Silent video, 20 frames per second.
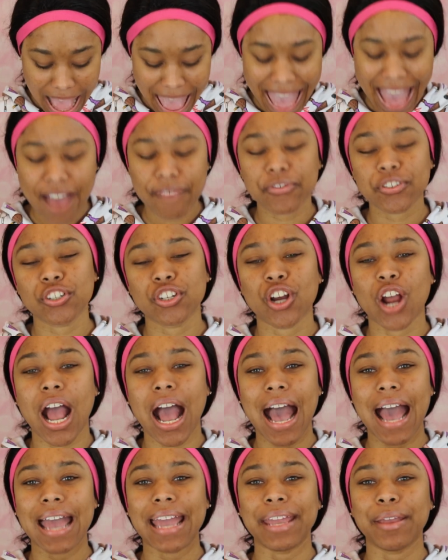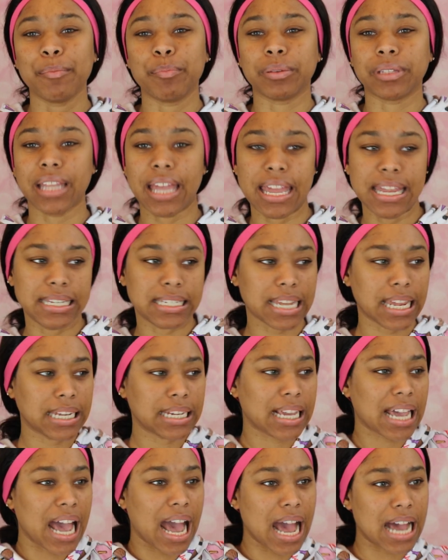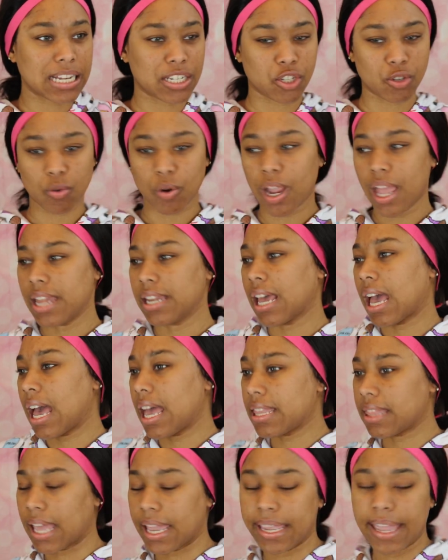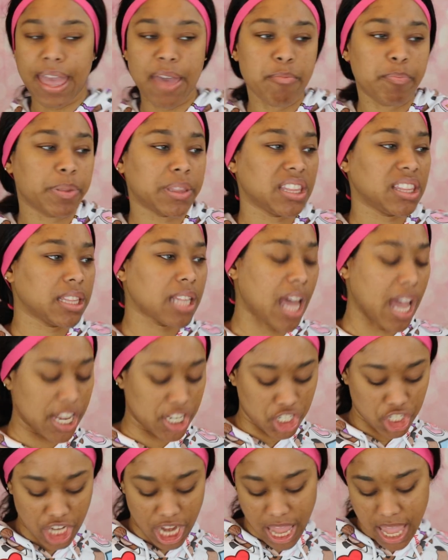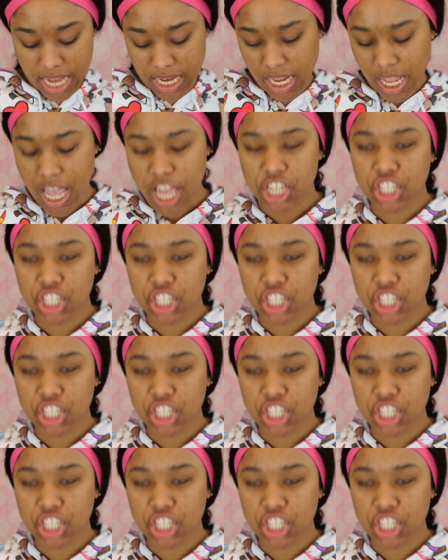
After I blend and contour and highlight and blush and